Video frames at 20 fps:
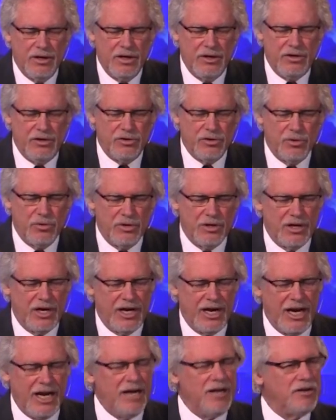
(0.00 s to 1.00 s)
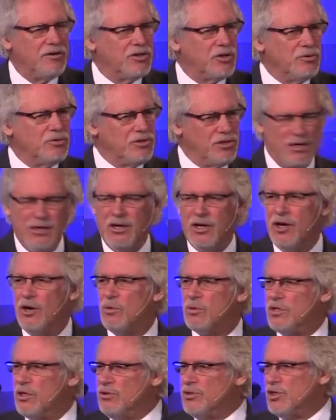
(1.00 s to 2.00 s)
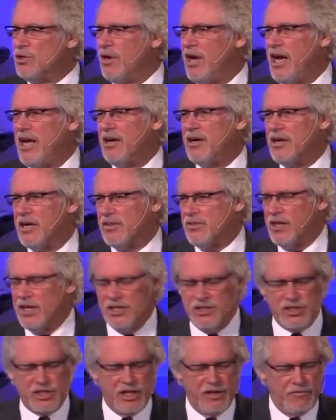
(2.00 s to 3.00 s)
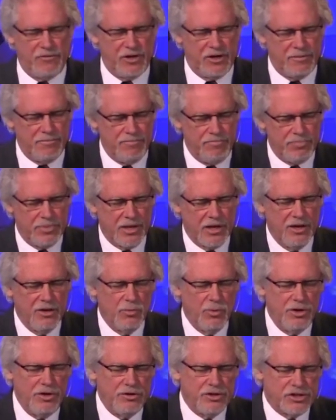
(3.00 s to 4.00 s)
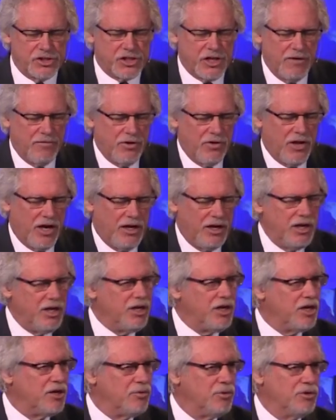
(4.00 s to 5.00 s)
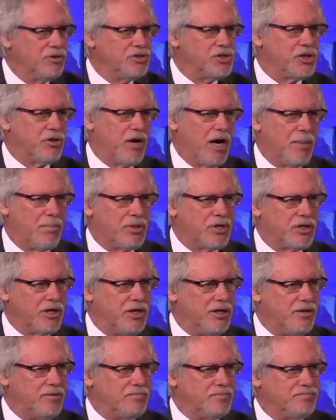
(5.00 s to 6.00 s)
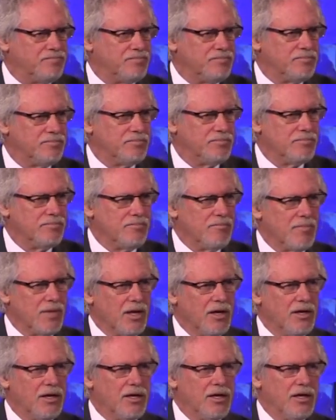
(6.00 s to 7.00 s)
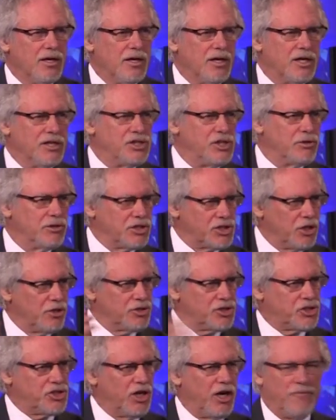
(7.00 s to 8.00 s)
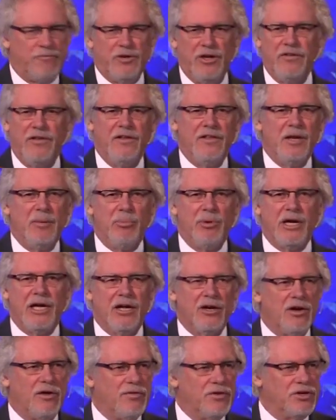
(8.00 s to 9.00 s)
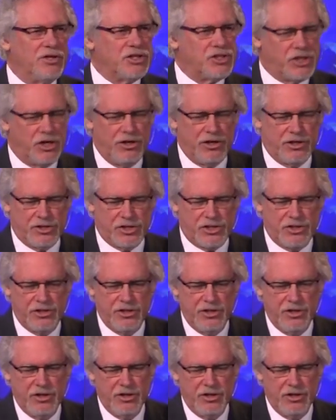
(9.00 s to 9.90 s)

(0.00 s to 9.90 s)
And you don't hate, Well, don't you hate it at Thanksgiving when you discover that eating ruins your appetite? Because you are so stuffed and then they bring out all the desserts.